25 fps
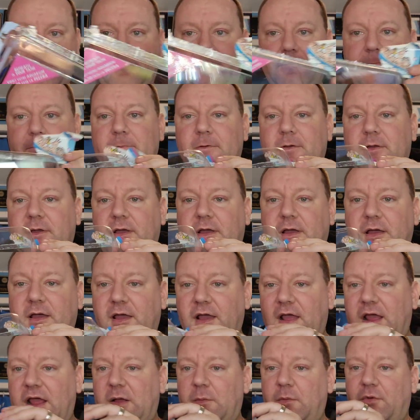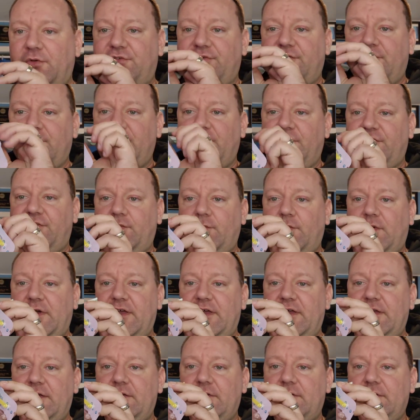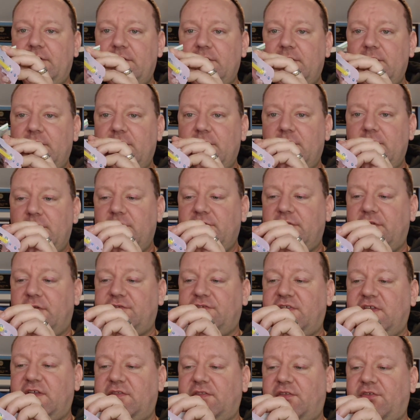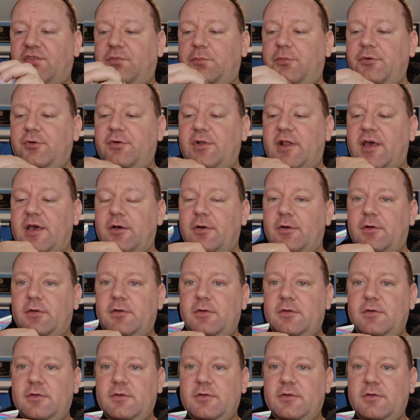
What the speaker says: I almost threw this away without taking the spoon out.